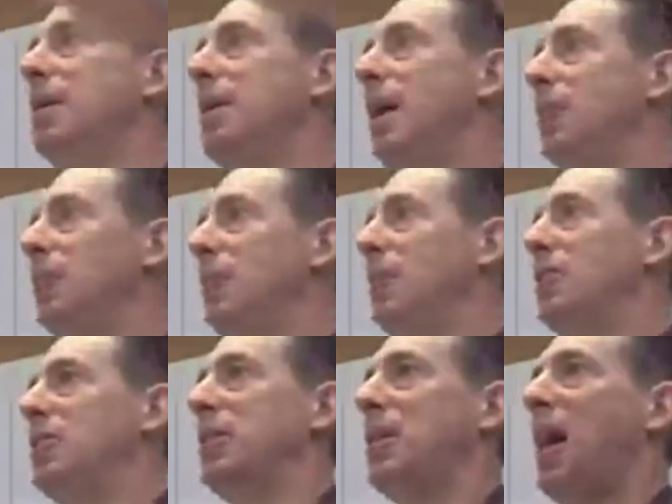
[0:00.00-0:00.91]
on
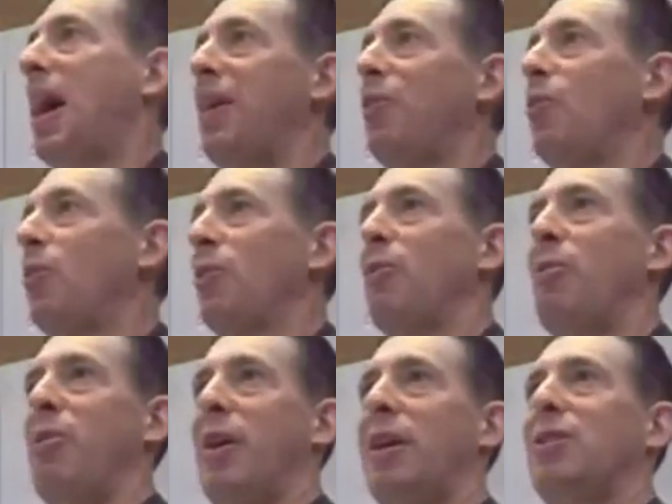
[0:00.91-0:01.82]
which this higher order
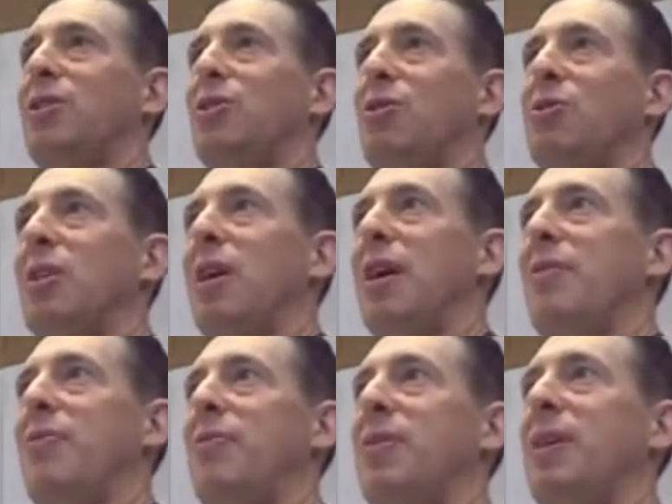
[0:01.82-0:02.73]
thing, social
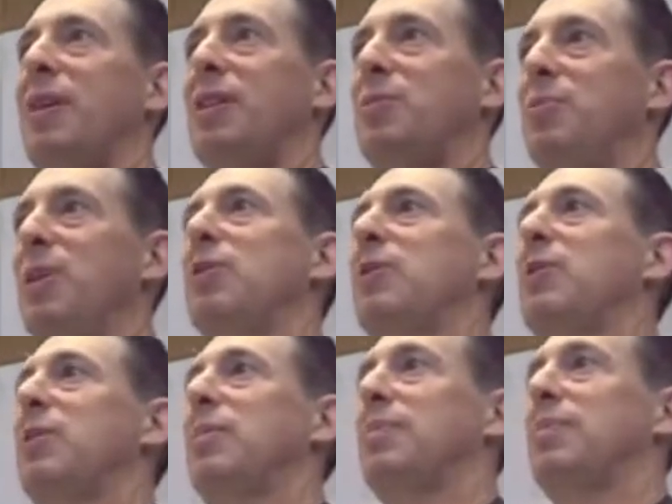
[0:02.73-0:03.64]
life, is built.